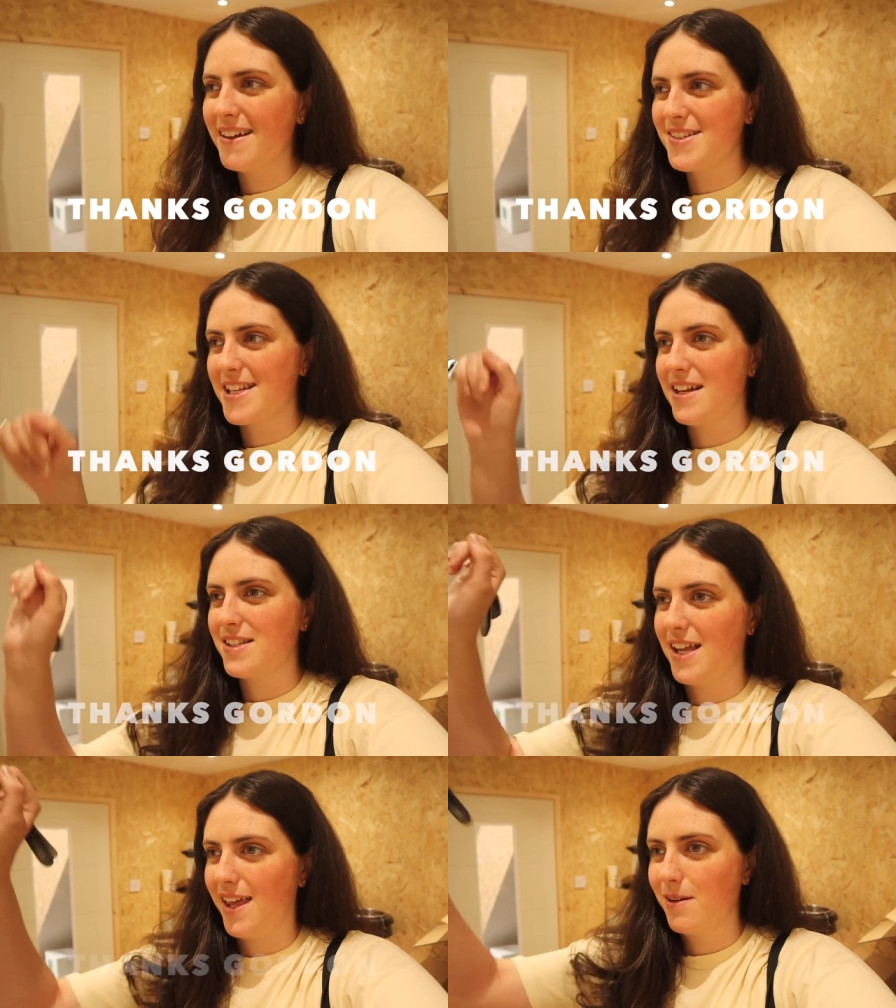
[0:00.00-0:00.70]
I just
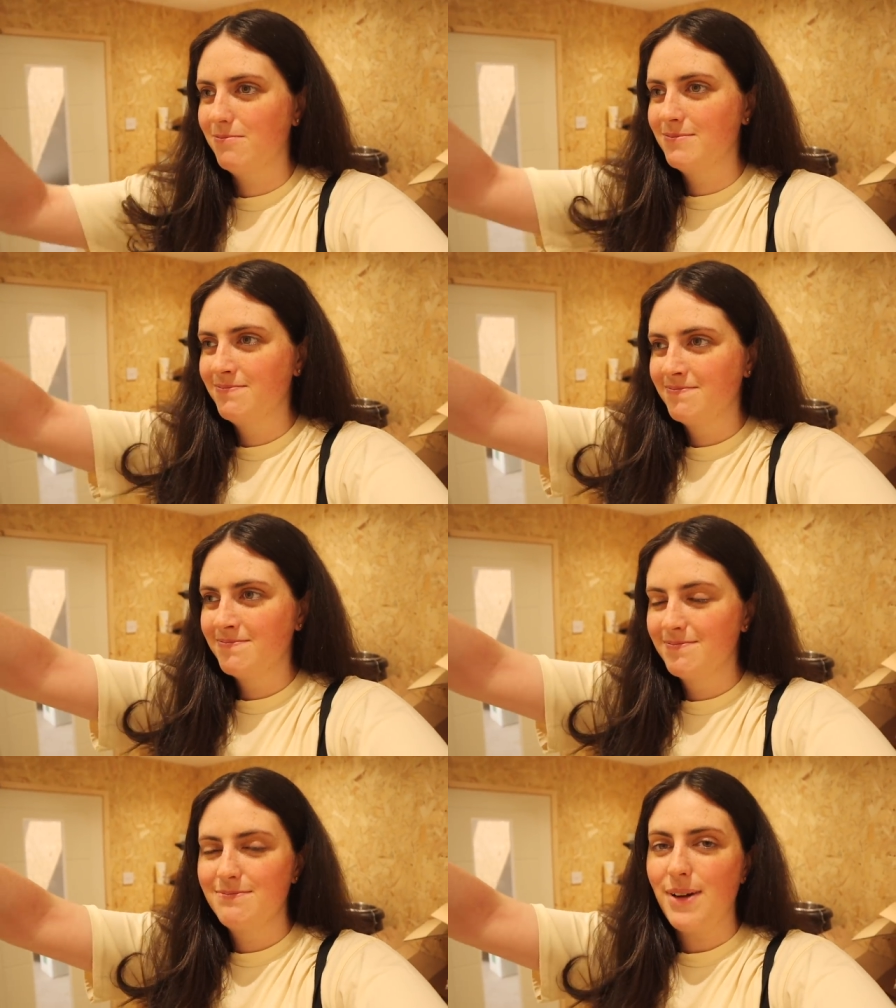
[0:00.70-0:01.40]
had to like
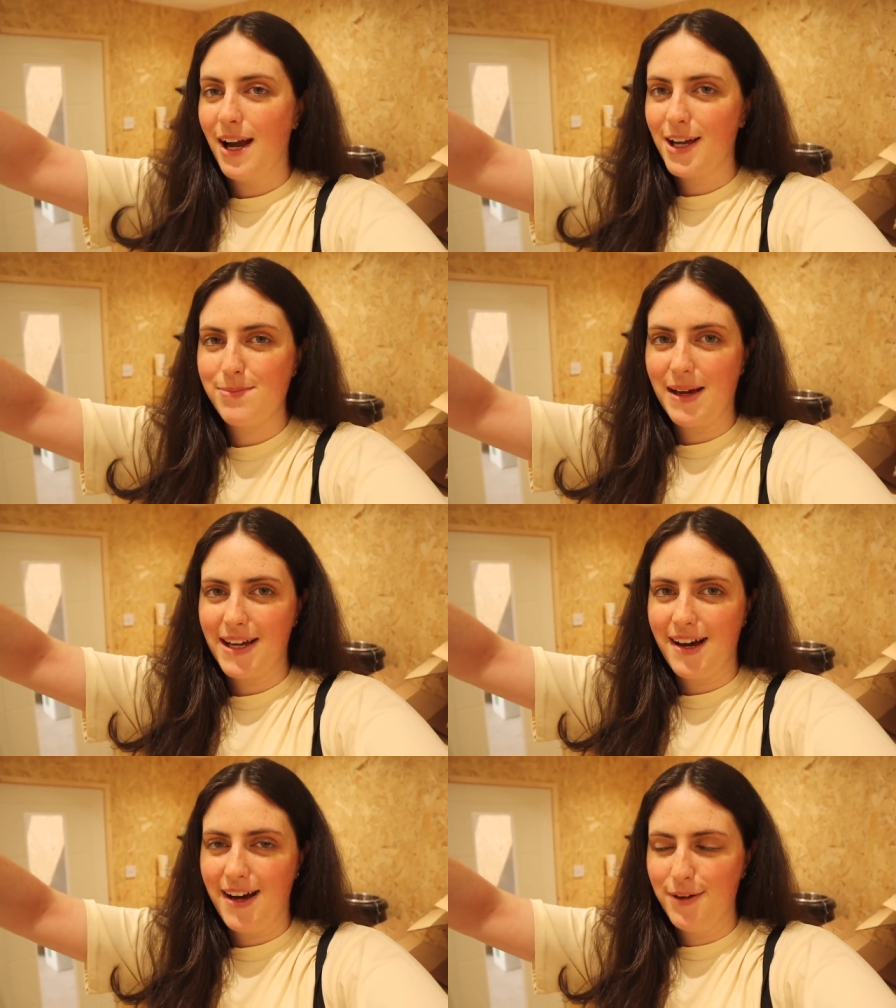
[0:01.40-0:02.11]
park
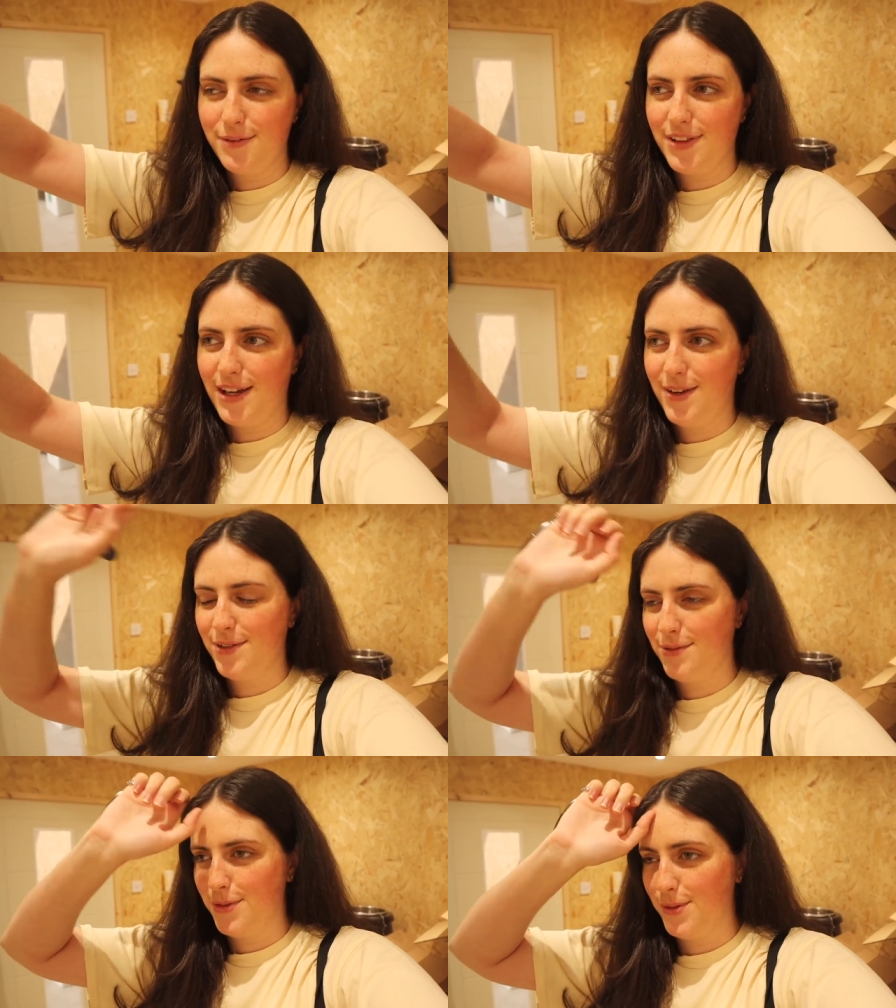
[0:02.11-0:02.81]
my car over there
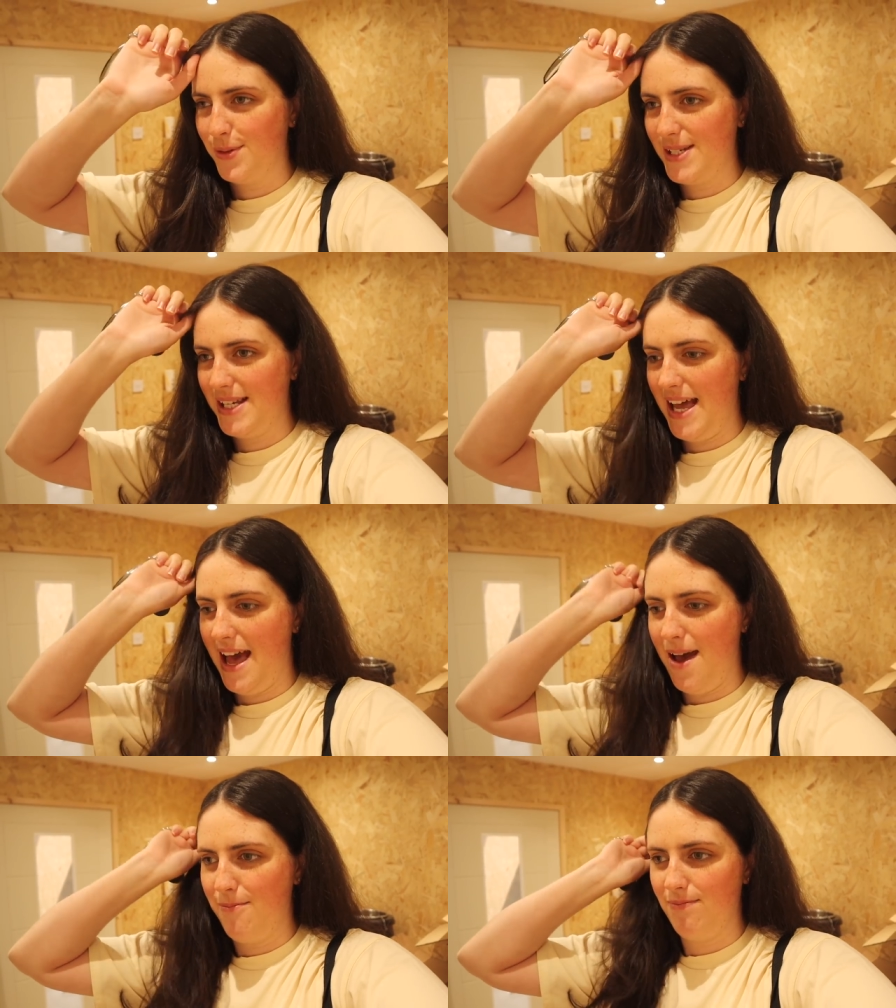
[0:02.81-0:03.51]
on the road.
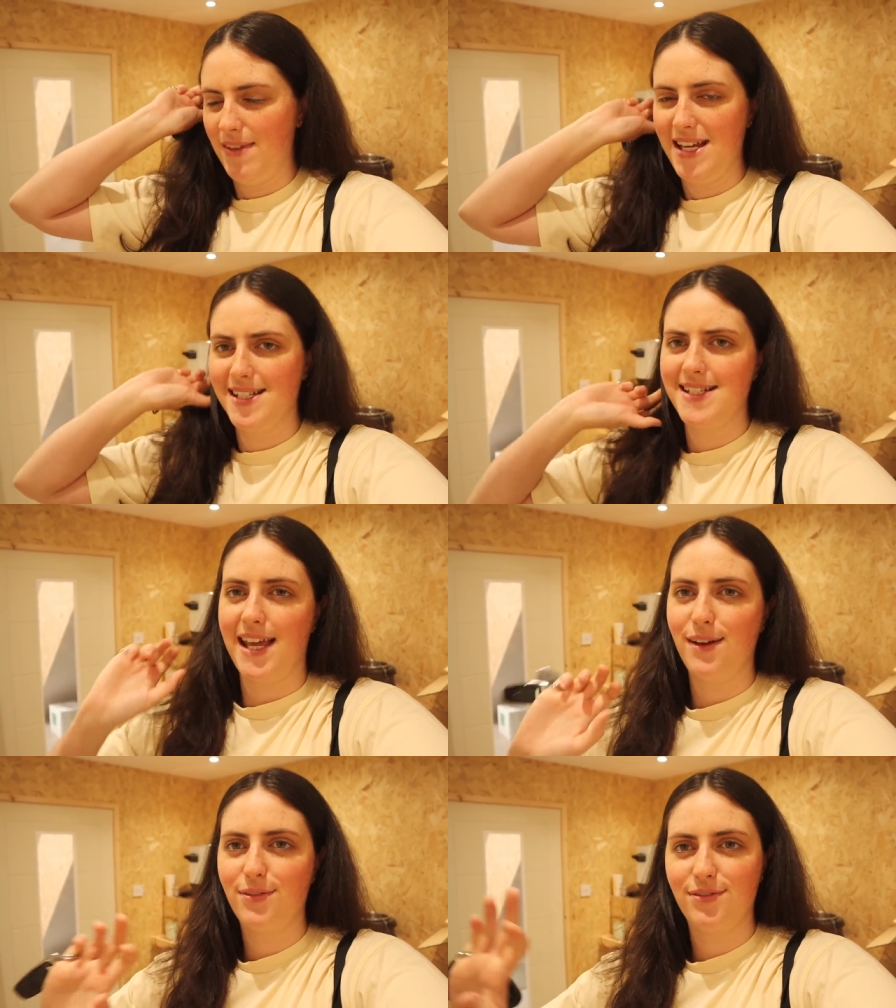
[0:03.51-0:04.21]
Um, it's
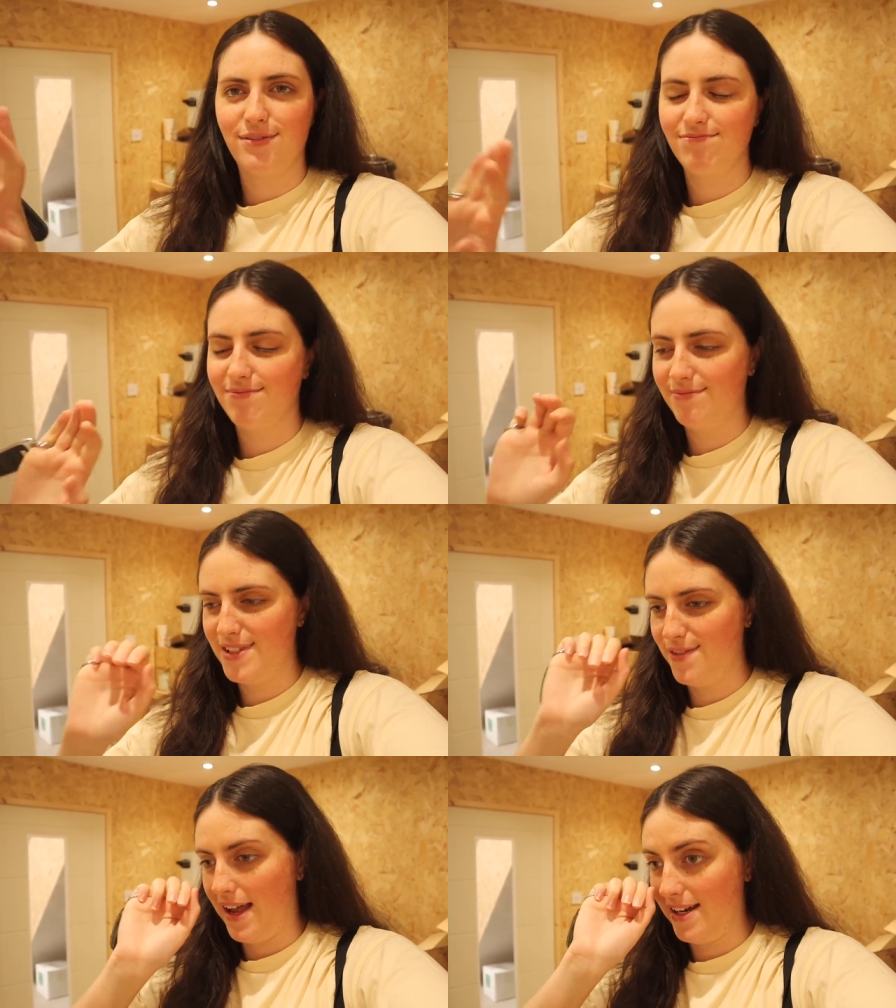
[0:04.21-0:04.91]
safe,
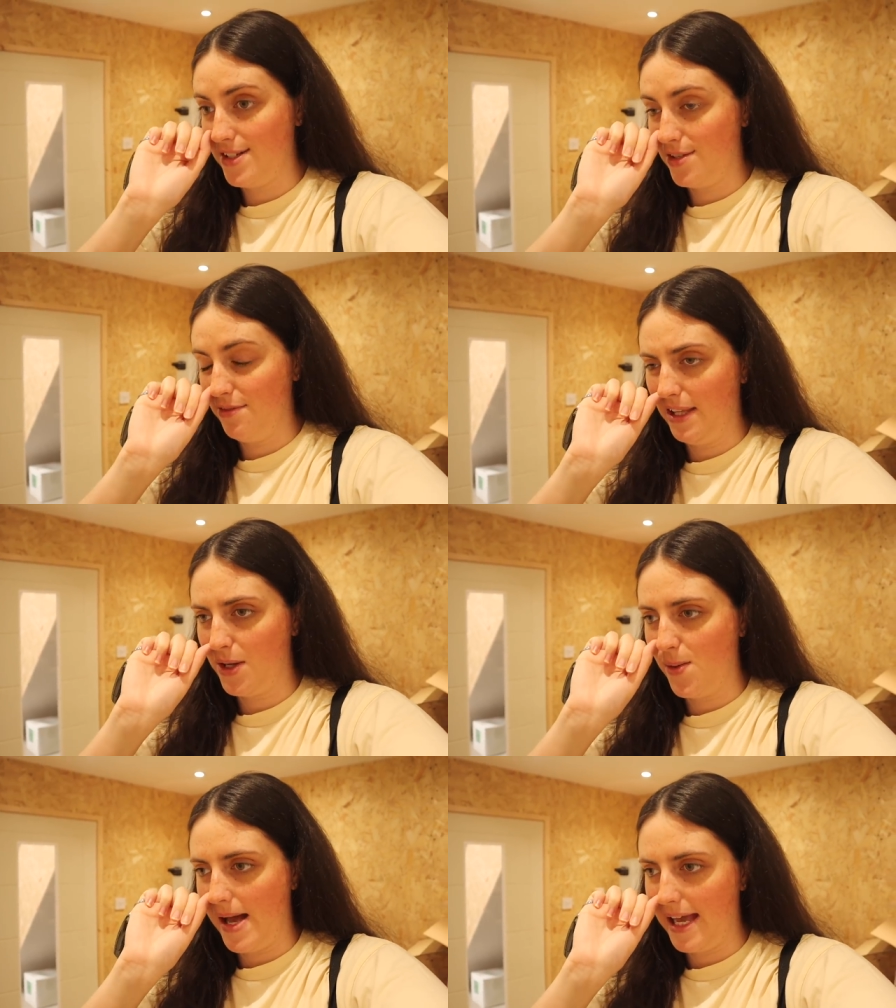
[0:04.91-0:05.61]
it's fine, it's a really
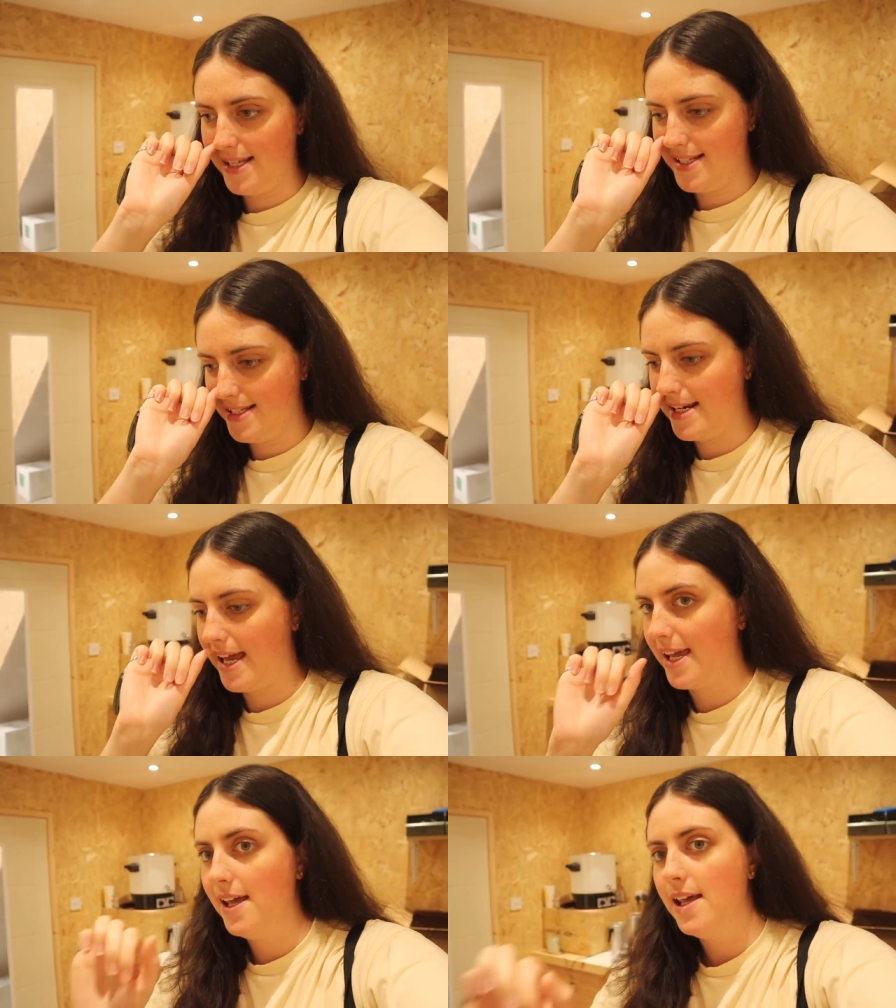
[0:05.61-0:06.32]
quiet
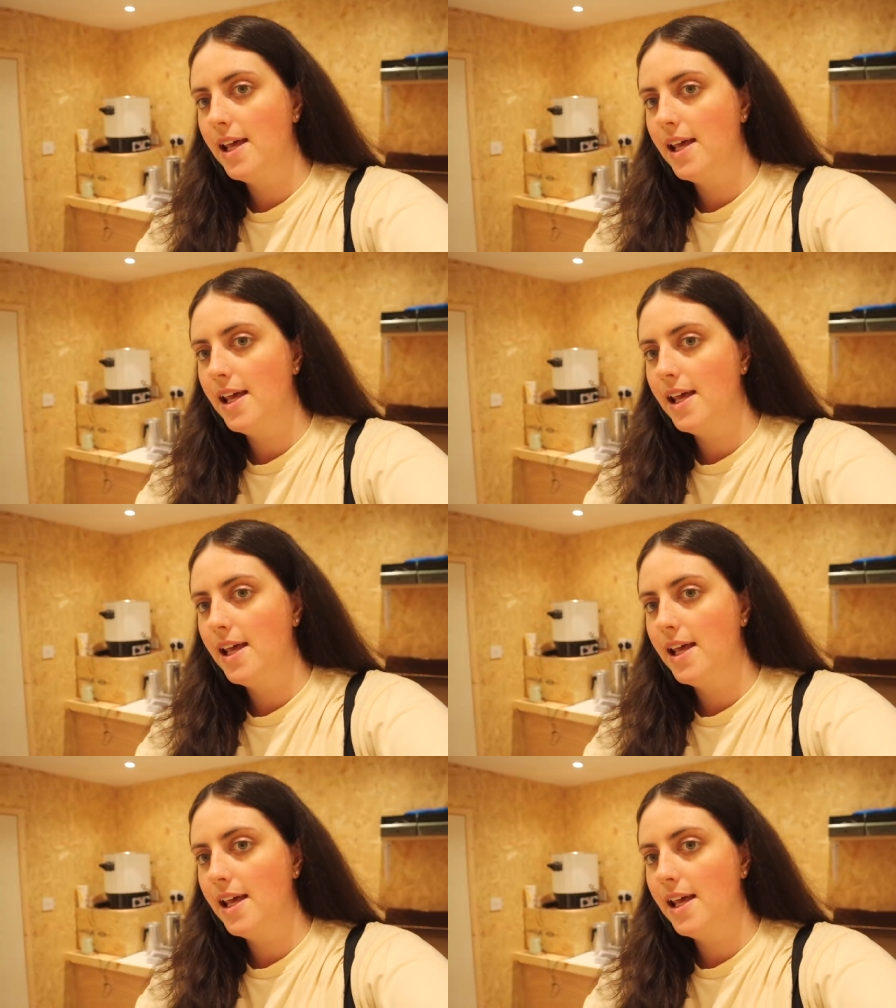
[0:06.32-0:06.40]
estate.